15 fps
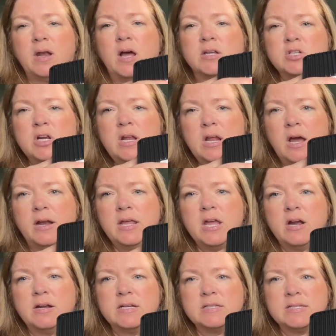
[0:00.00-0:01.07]
I'll turn it on here
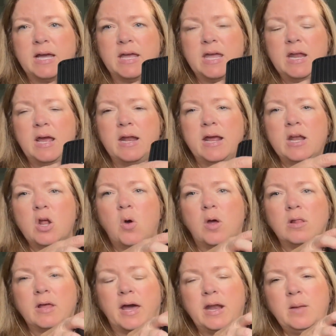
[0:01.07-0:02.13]
in a second. And I know a
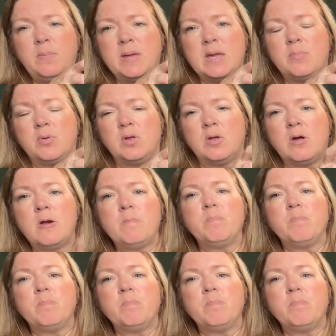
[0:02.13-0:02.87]
lot of people